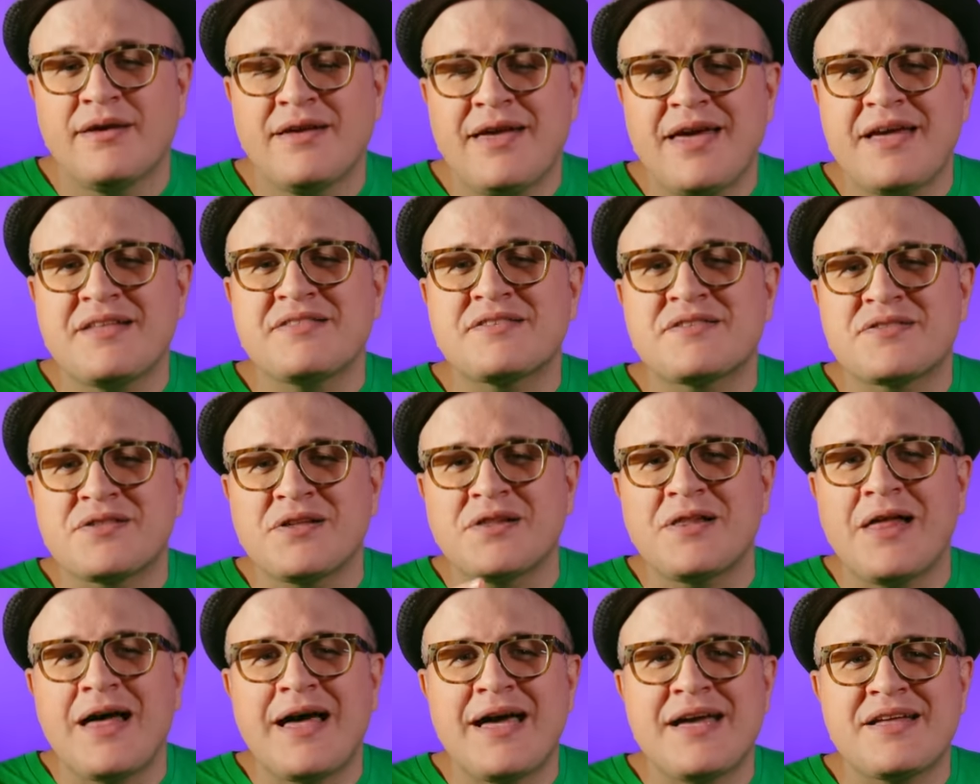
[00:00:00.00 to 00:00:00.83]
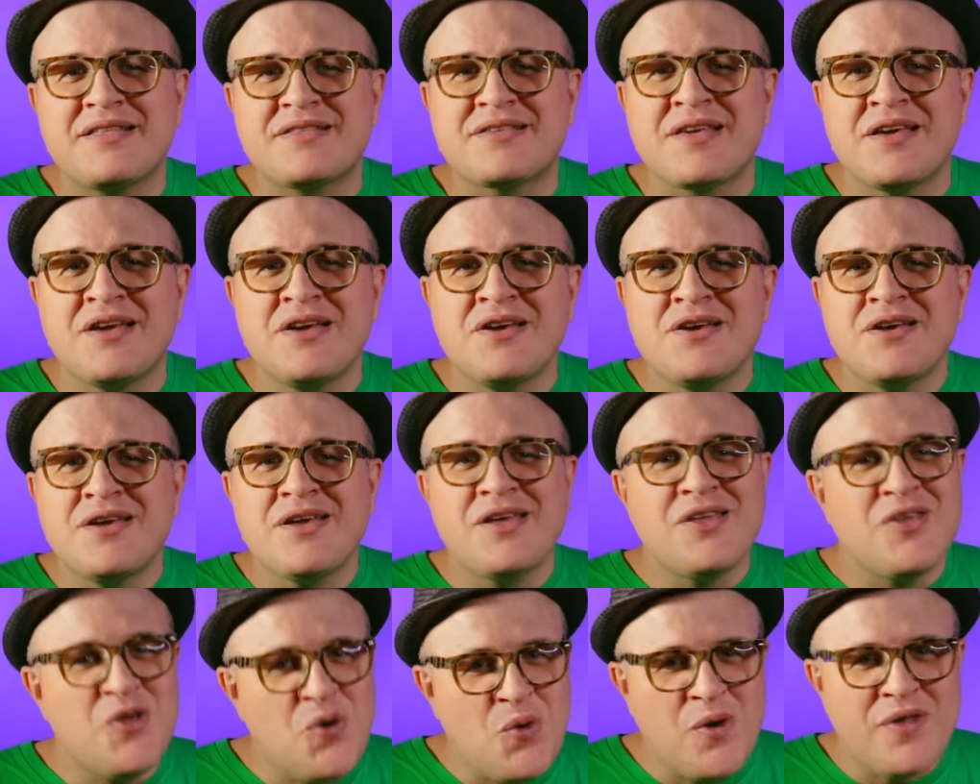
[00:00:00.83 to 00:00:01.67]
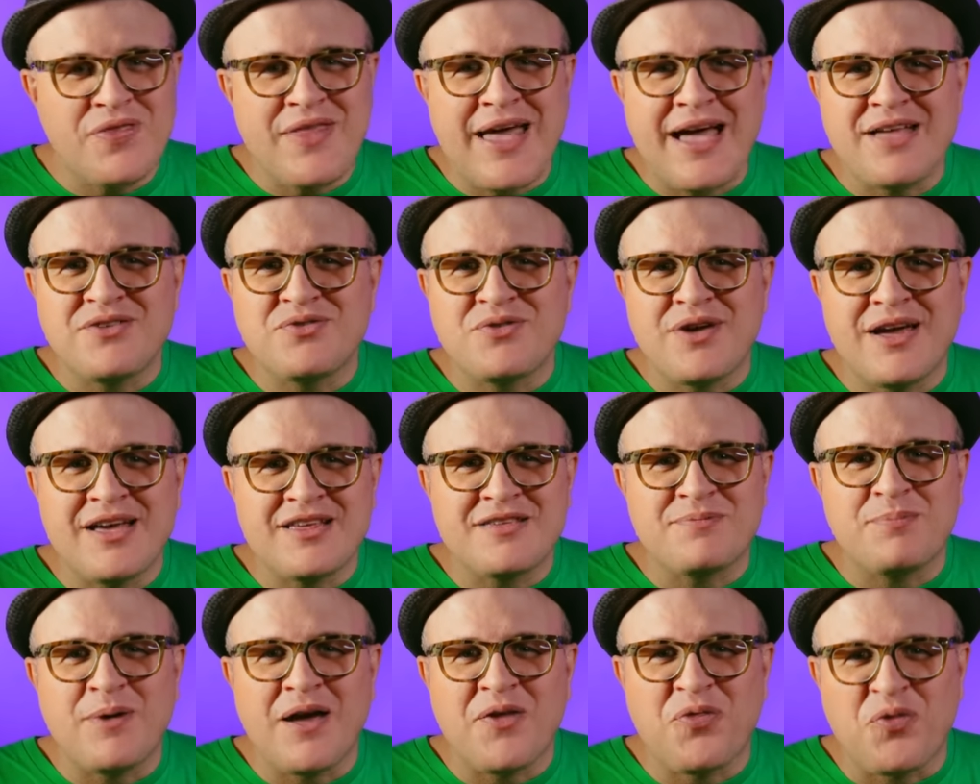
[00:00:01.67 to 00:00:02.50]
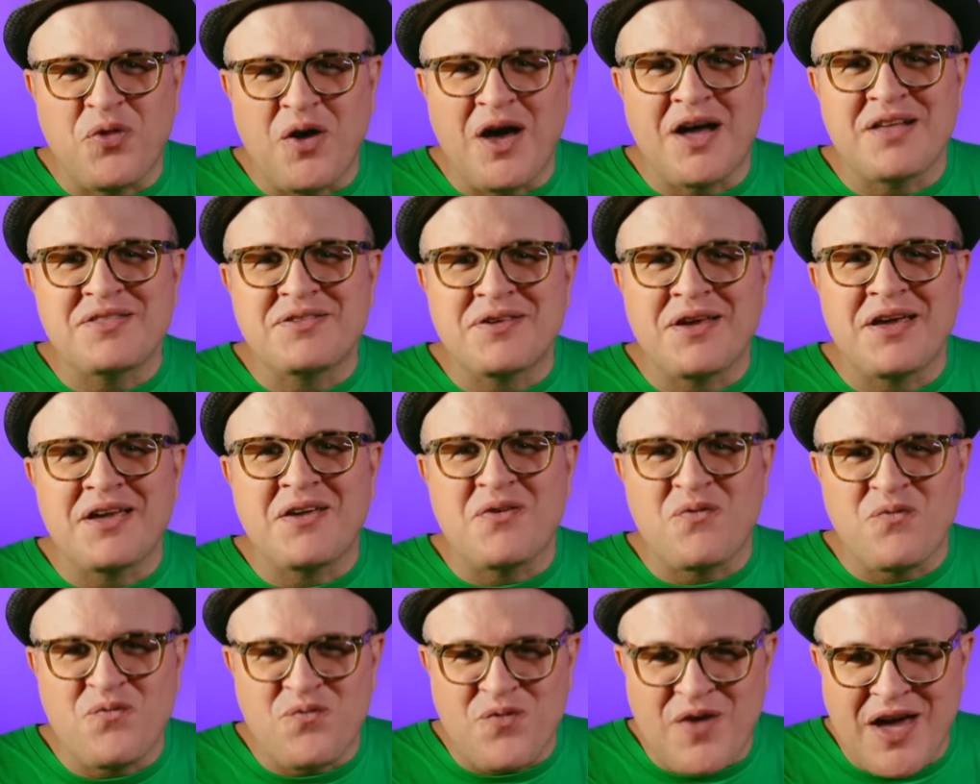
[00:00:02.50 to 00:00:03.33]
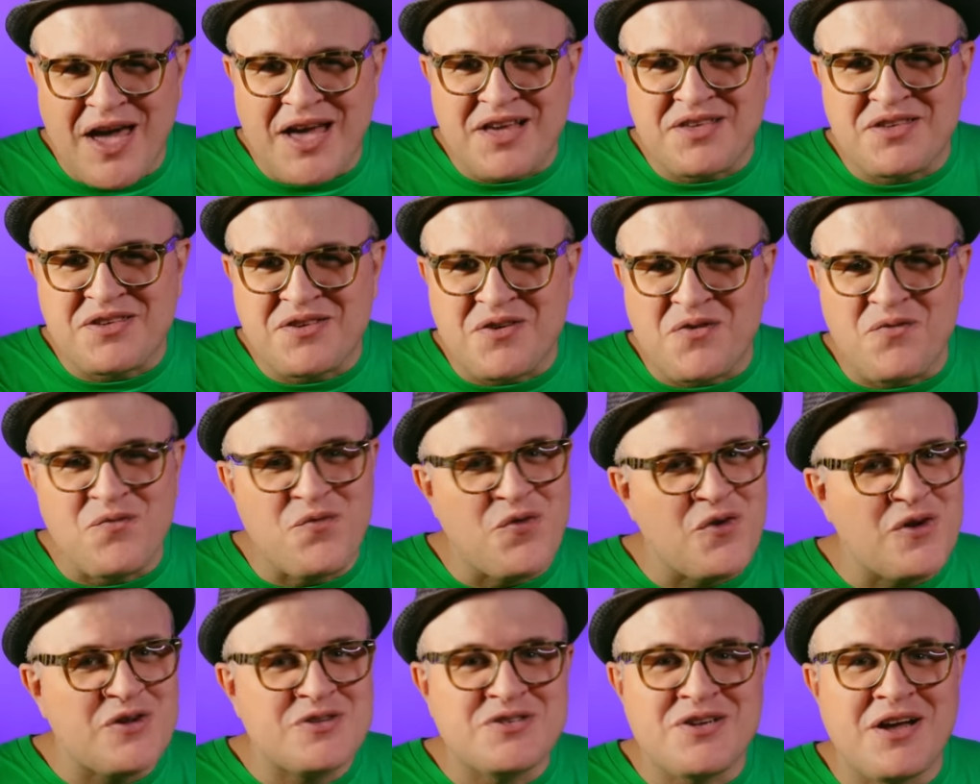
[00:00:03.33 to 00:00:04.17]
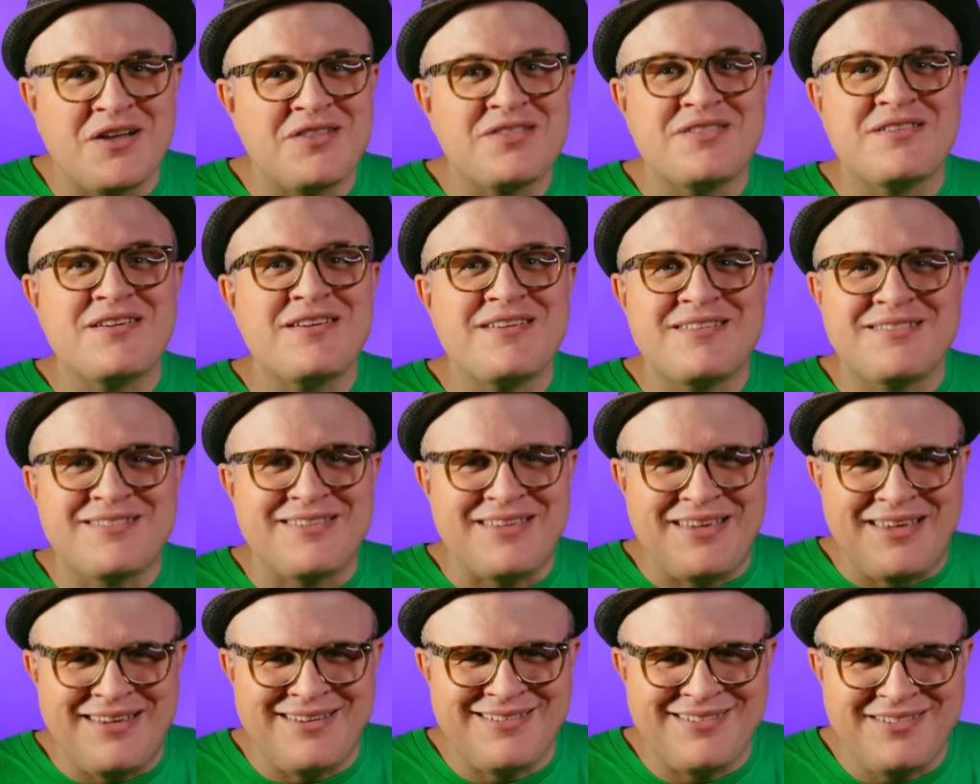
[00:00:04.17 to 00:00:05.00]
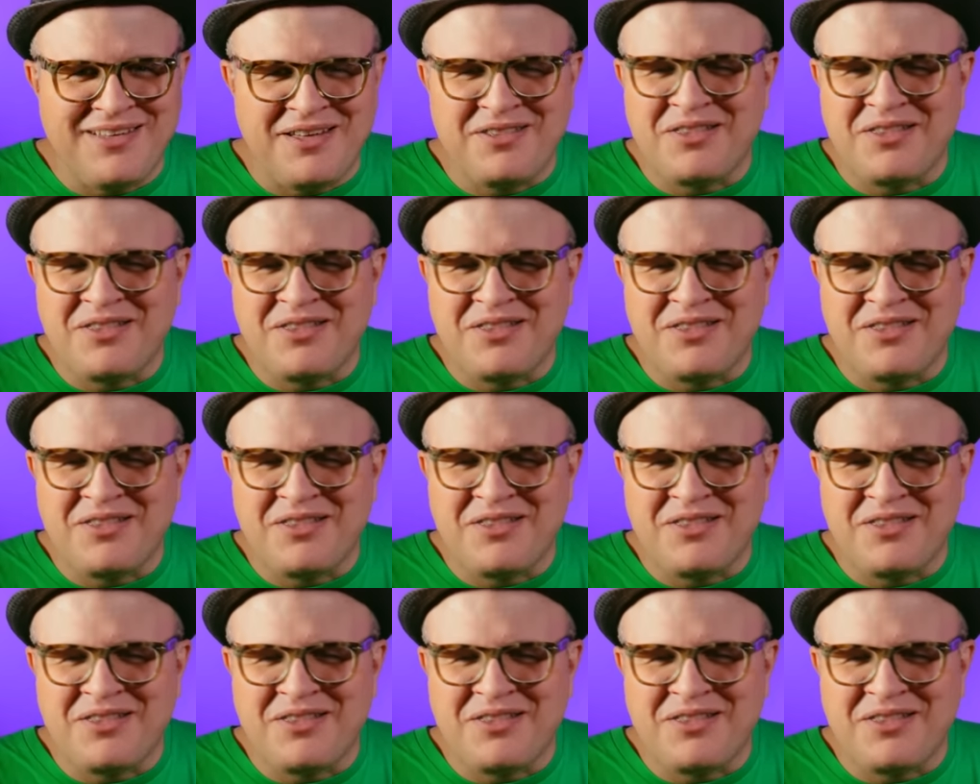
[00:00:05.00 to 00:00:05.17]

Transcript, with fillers: Hence the lines, you in that dress, my thoughts I confess, verge on dirty.